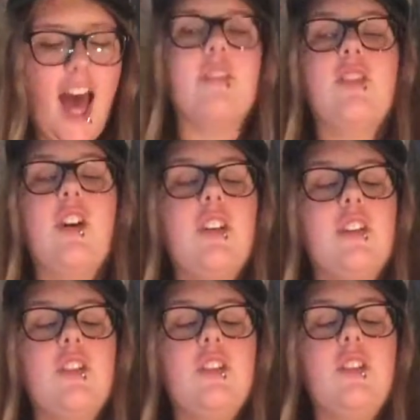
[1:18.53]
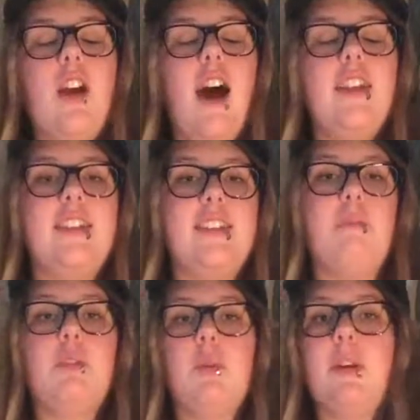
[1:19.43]
It was on uh,
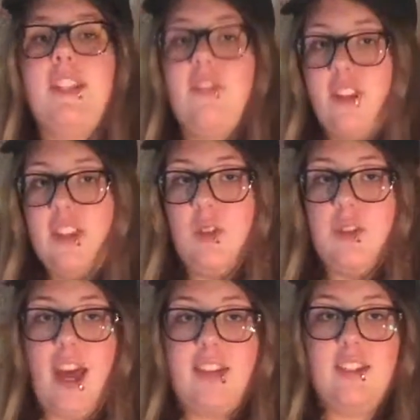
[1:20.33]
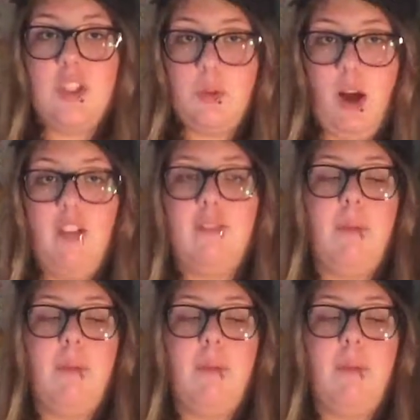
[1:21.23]
December 25th, 2012.